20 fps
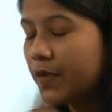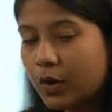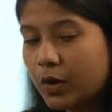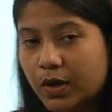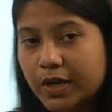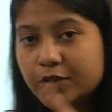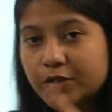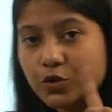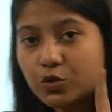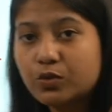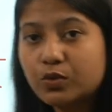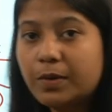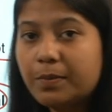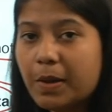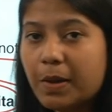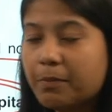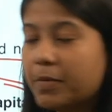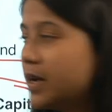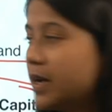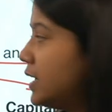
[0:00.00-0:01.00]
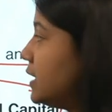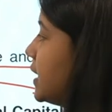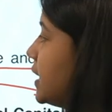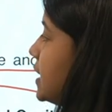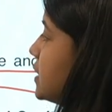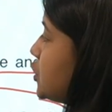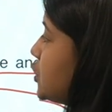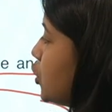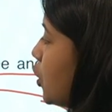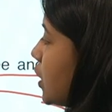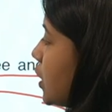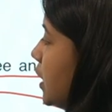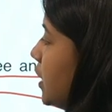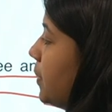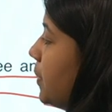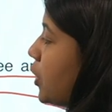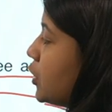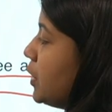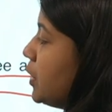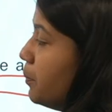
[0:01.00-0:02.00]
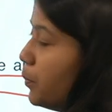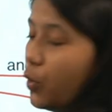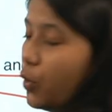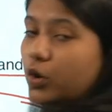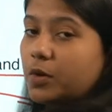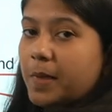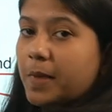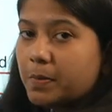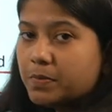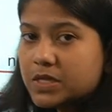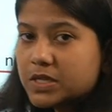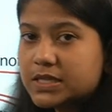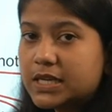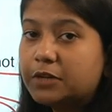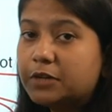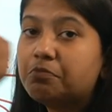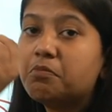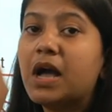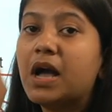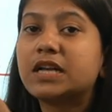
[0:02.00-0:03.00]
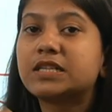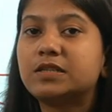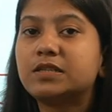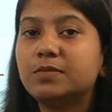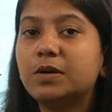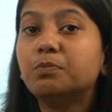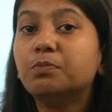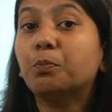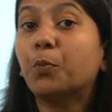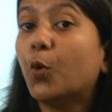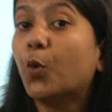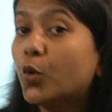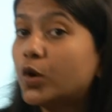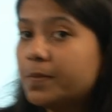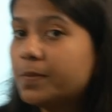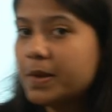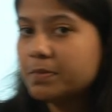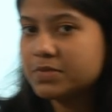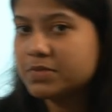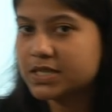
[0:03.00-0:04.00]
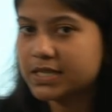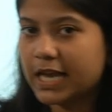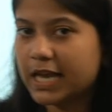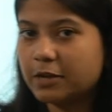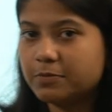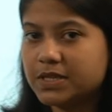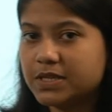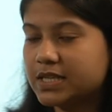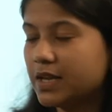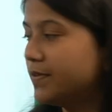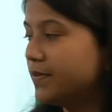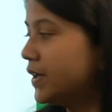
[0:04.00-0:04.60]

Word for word: Now guys, do remember, it is talking about the board members that maximum board members can be